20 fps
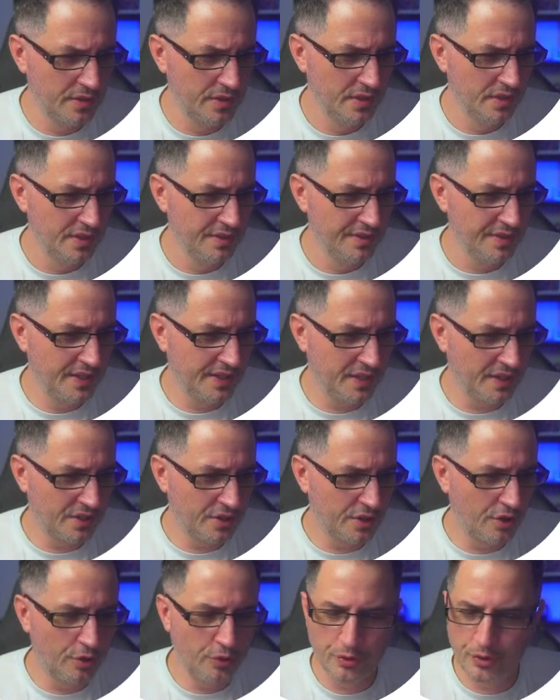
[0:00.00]
that get
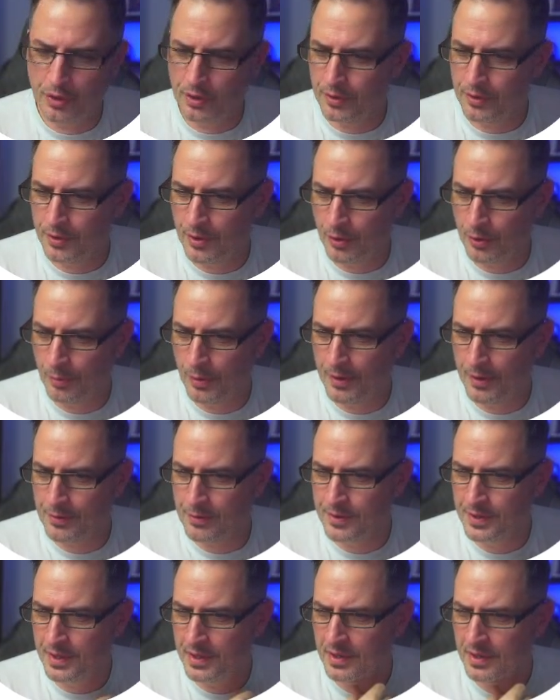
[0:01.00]
cold all the way through
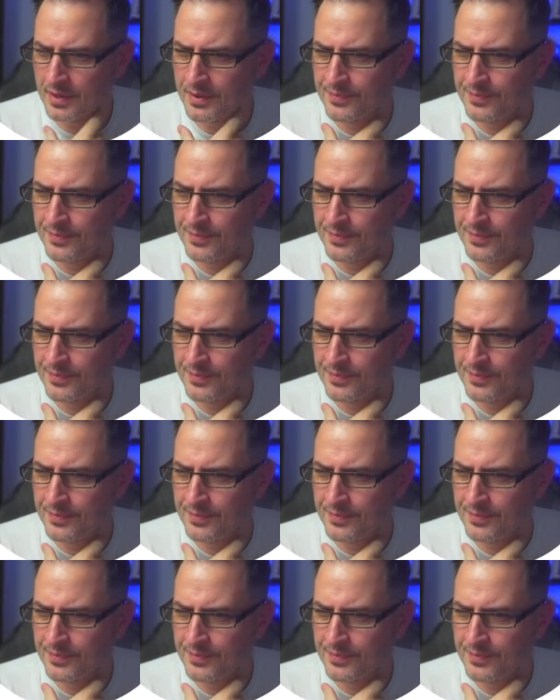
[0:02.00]
the year.